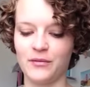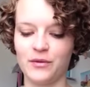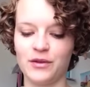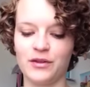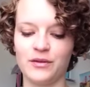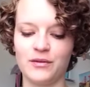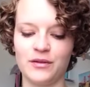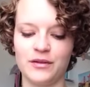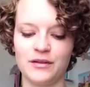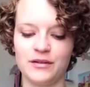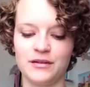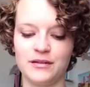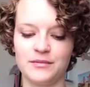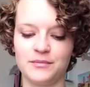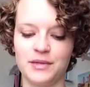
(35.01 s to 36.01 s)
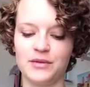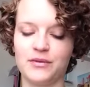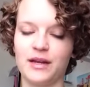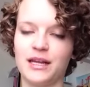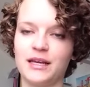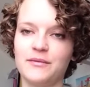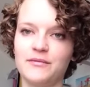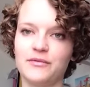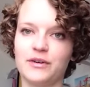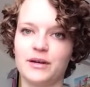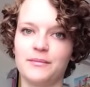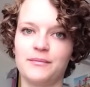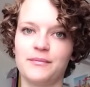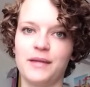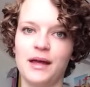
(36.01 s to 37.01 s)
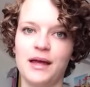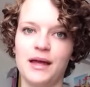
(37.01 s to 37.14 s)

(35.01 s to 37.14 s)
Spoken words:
will be running from